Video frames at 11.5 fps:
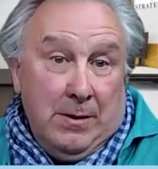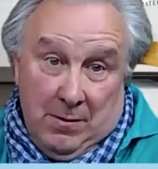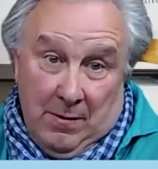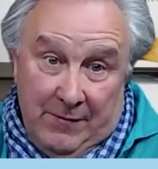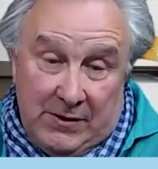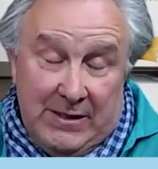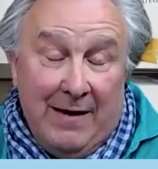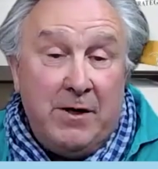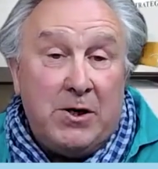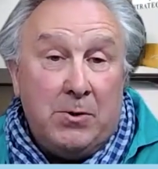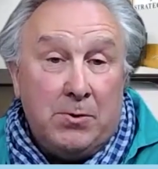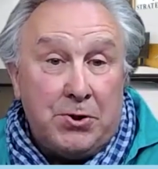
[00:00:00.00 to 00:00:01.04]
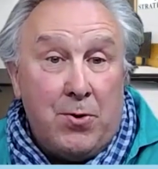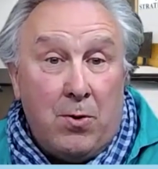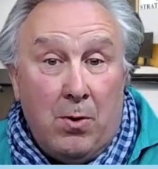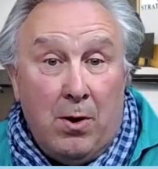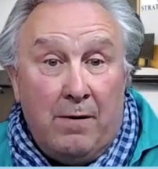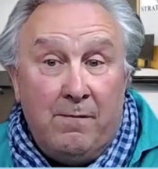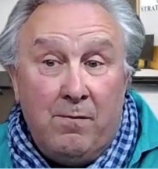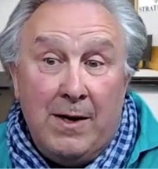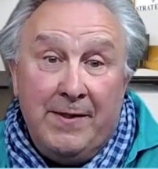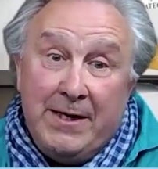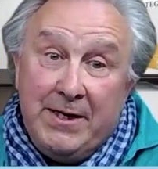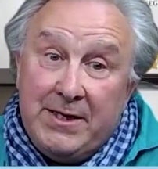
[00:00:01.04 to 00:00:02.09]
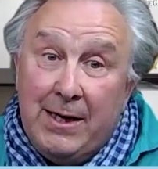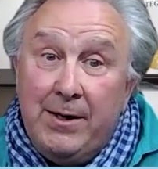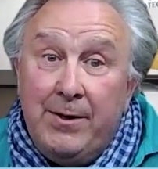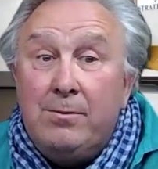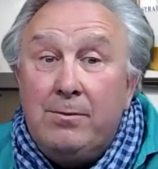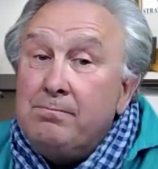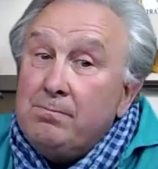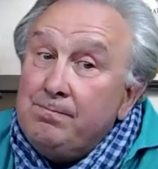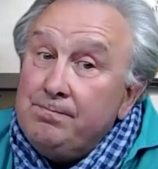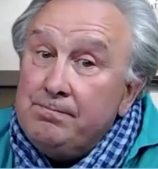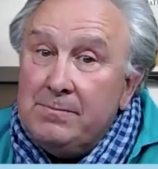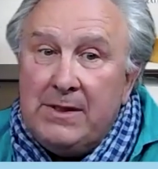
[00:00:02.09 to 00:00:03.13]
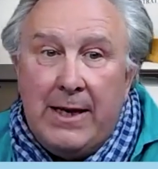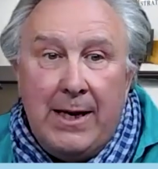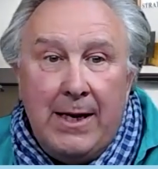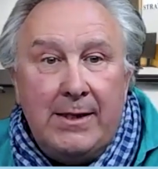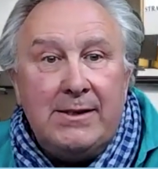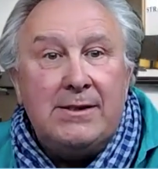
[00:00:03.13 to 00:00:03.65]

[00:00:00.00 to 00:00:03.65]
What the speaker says: obviously have the control of what they tell you, yeah,